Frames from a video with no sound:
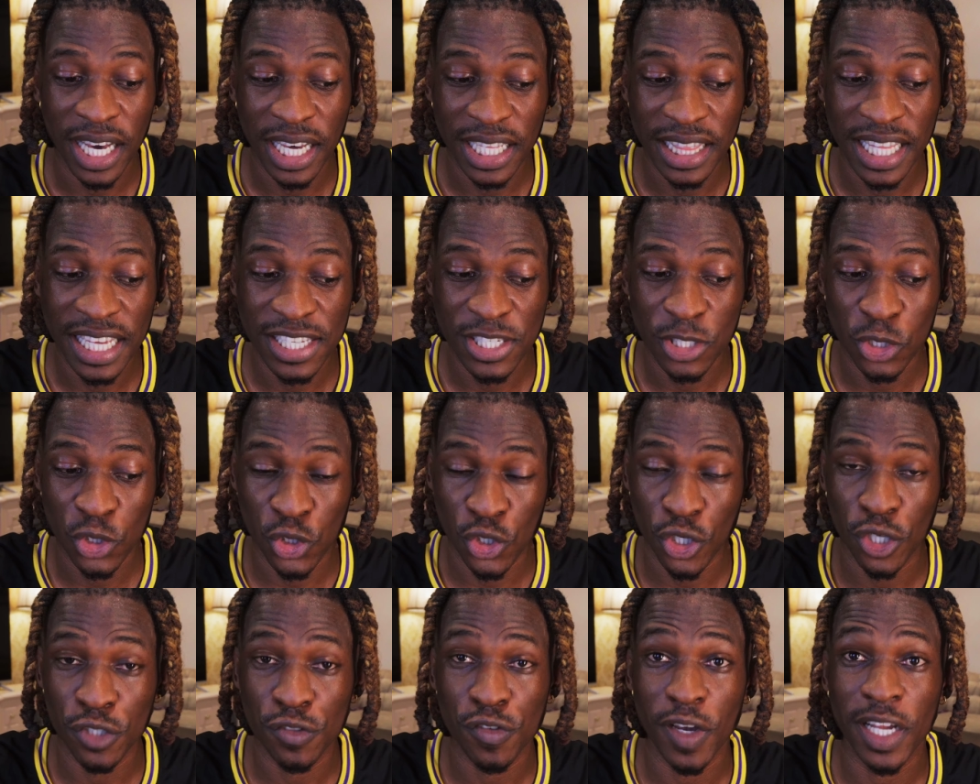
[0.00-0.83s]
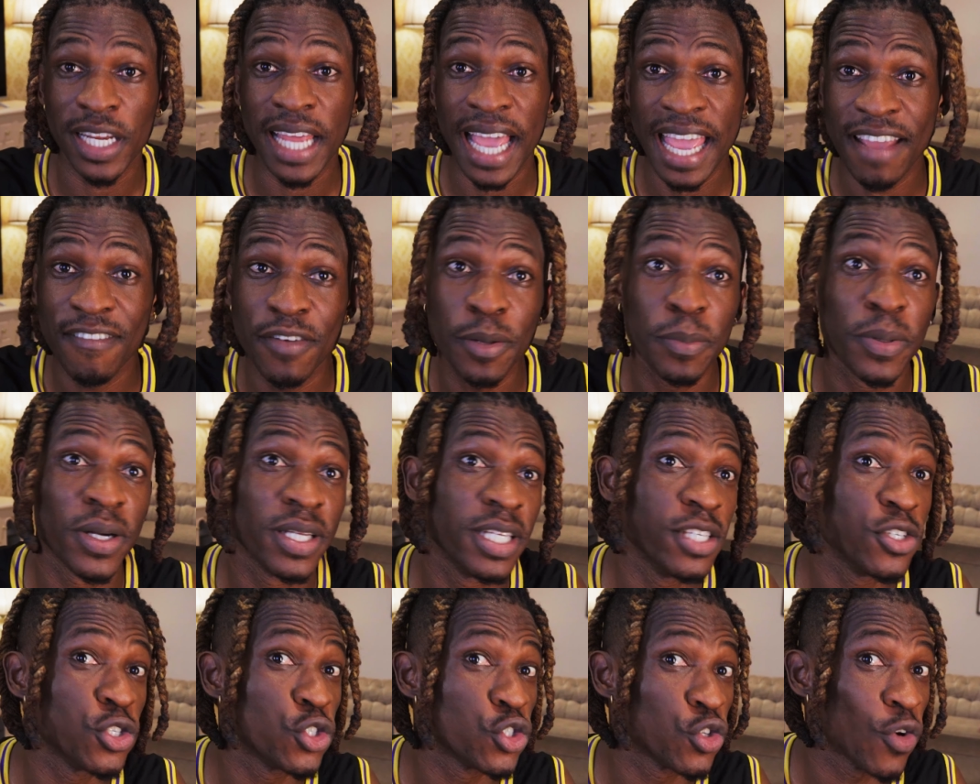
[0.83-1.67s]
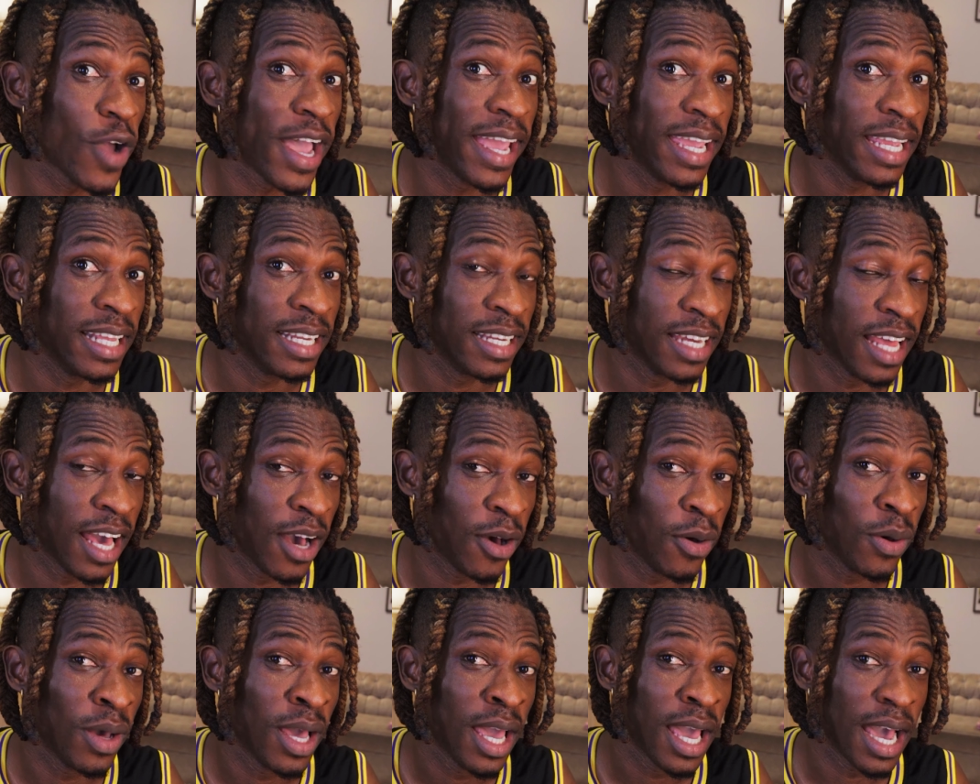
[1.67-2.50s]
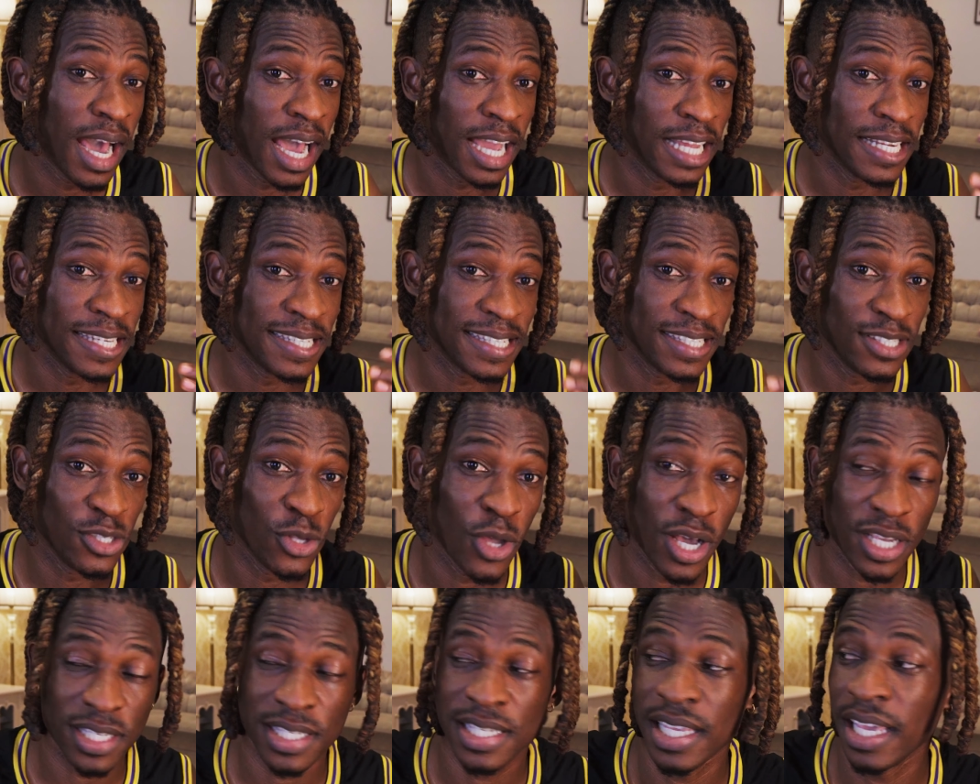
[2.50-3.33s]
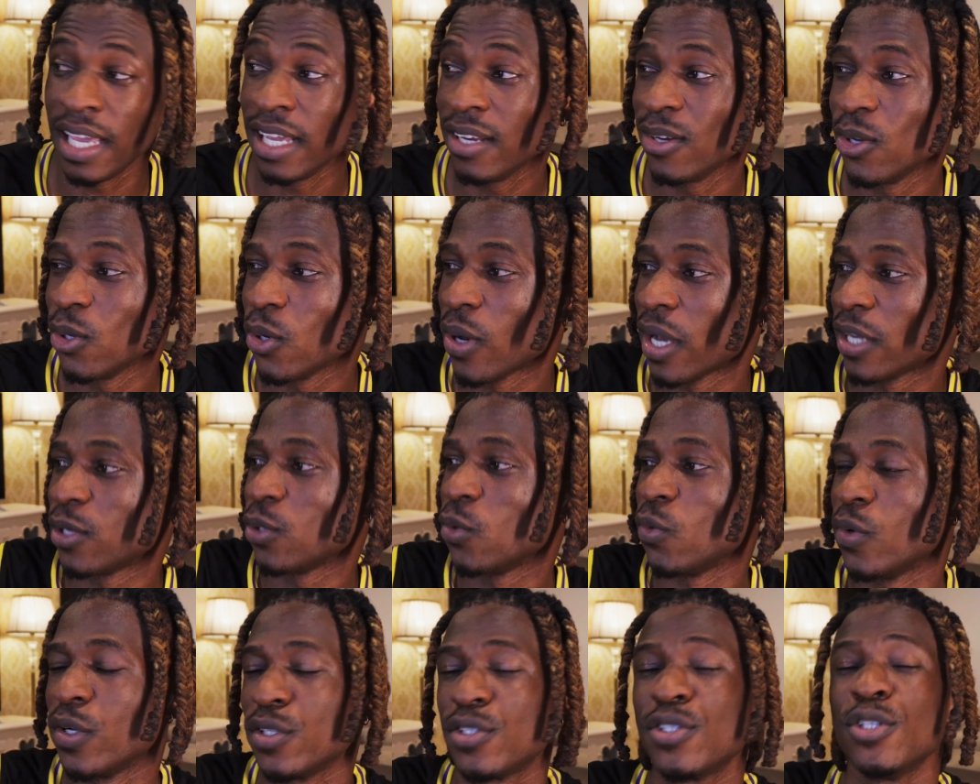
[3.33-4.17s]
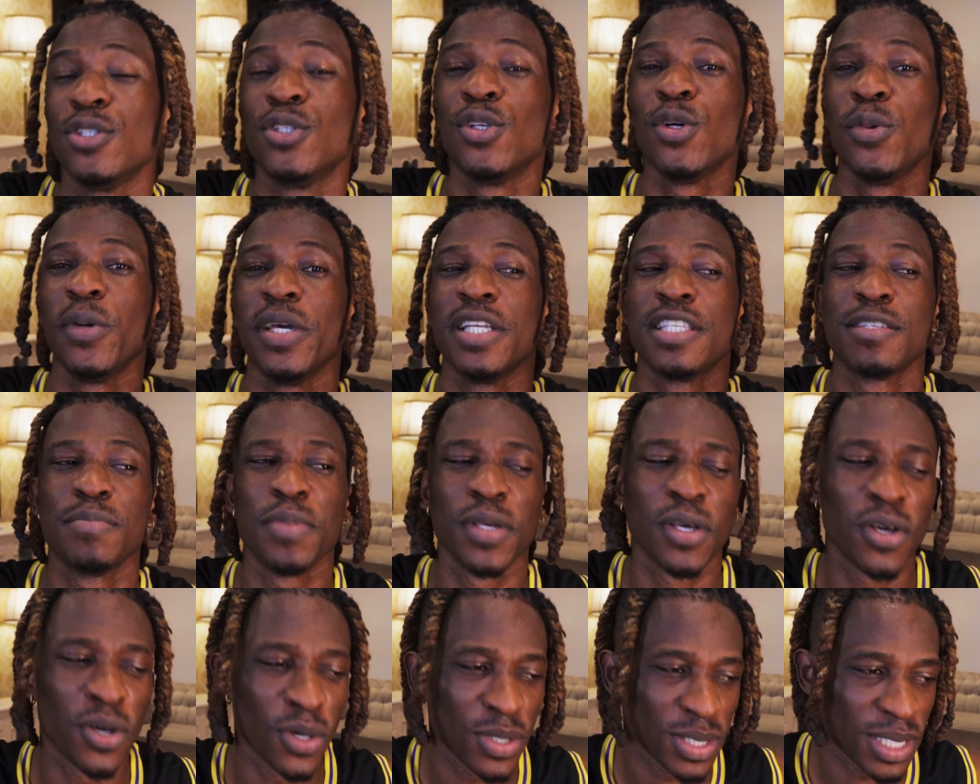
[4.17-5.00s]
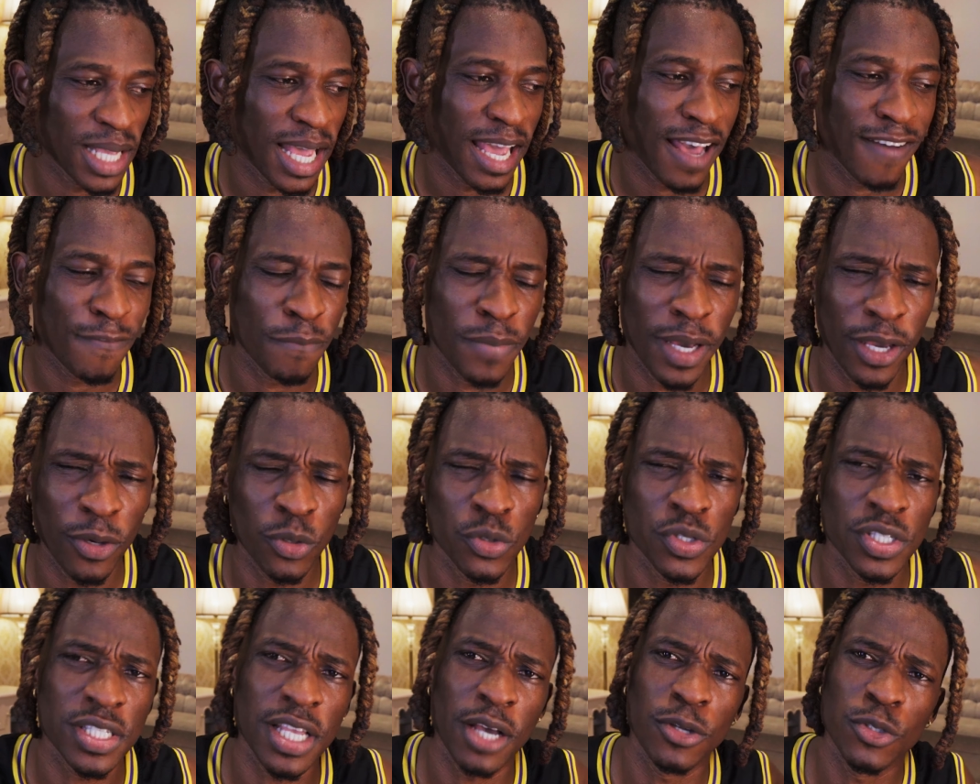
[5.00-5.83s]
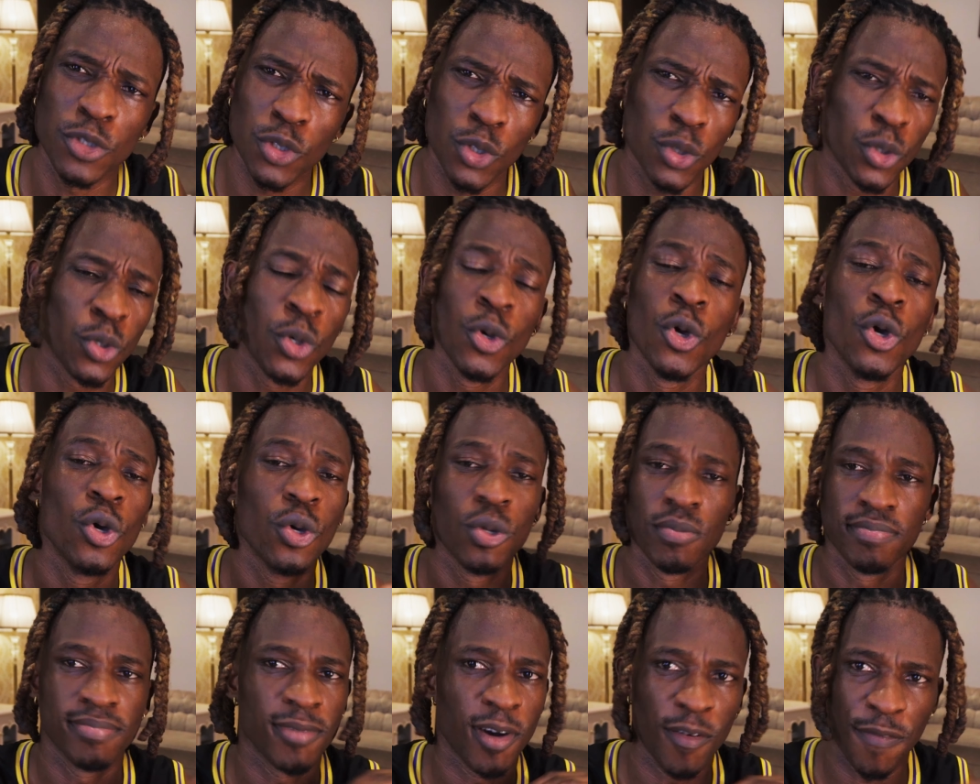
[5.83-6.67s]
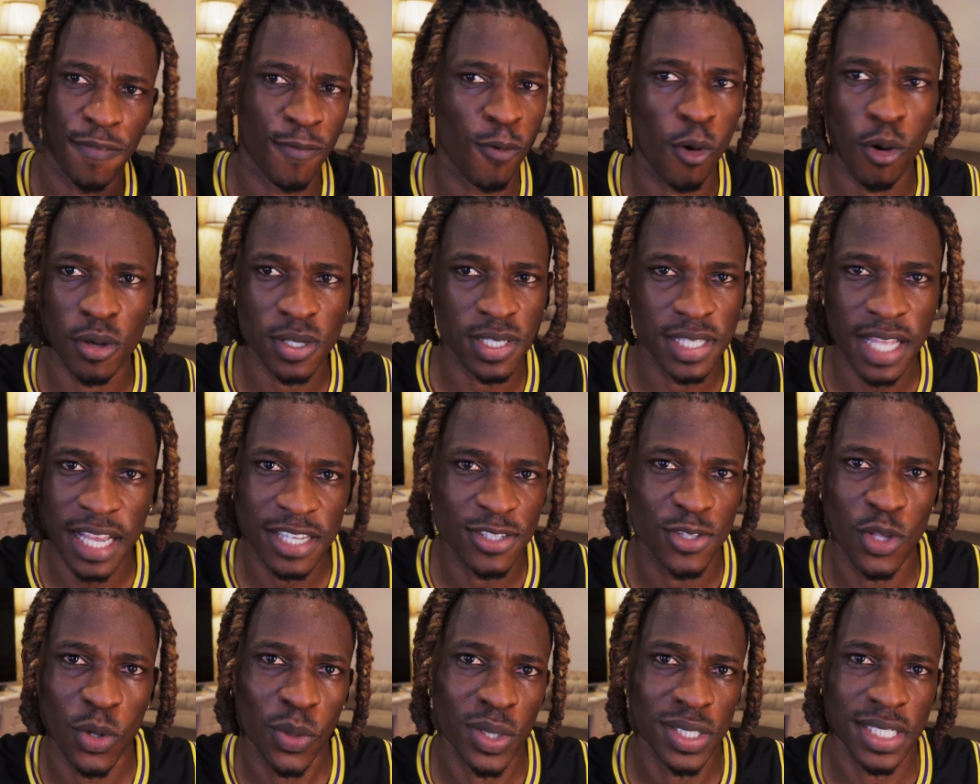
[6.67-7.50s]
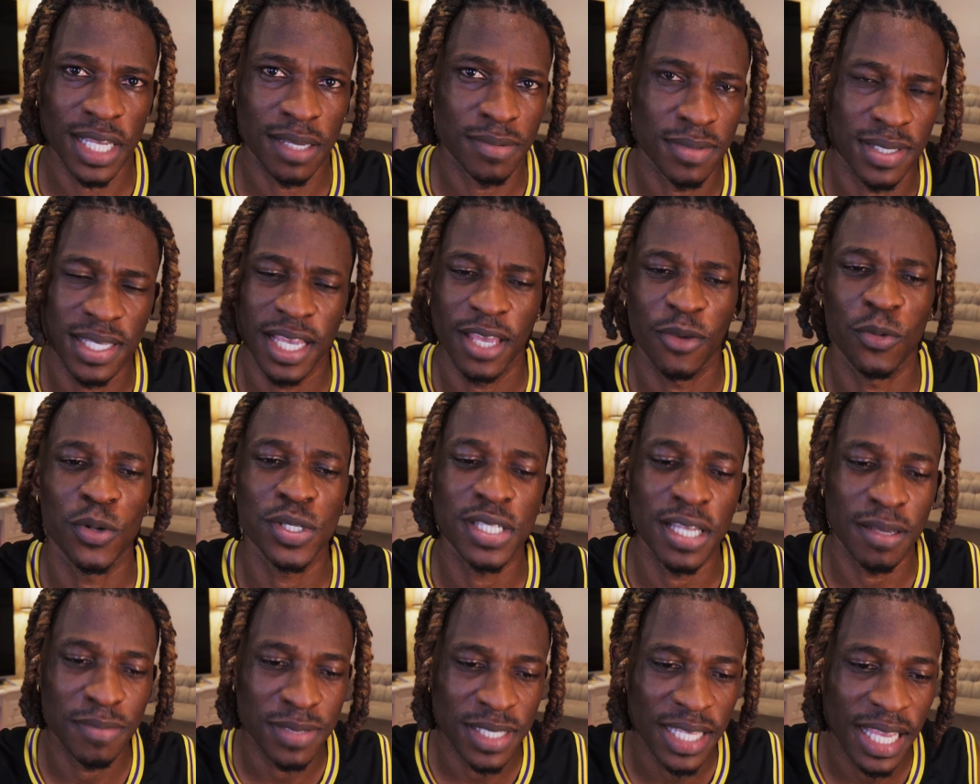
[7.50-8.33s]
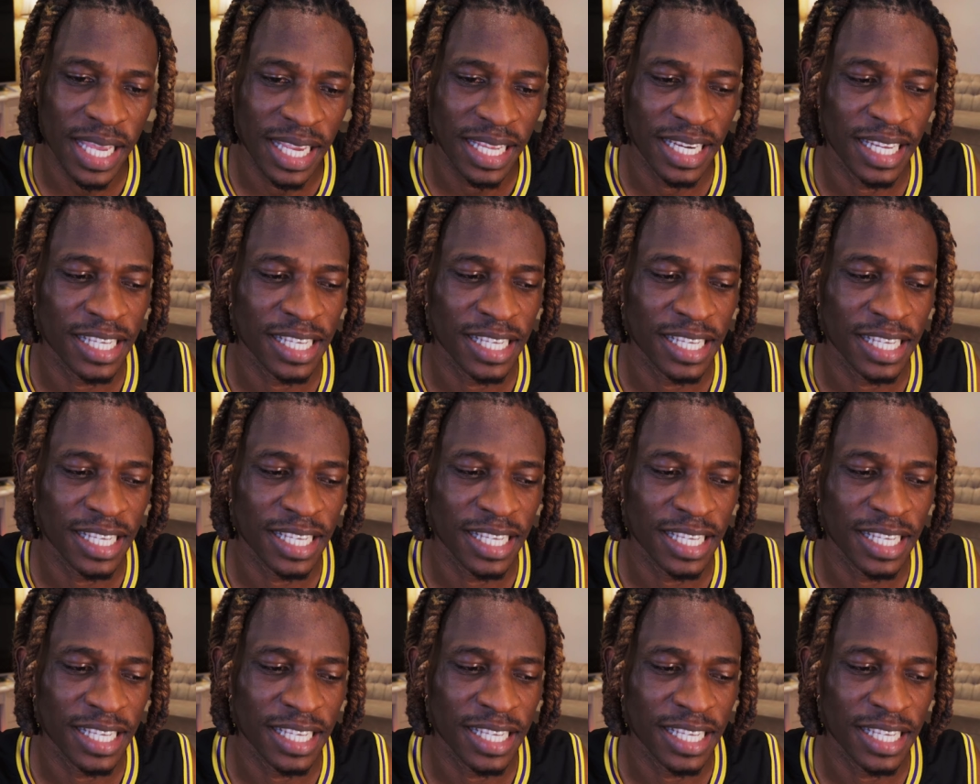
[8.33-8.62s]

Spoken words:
there's a genre that everybody's trying now, and you are saying, no, I don't want to do it because I have my own sound. No, of course, that's not what I'm saying. What I'm saying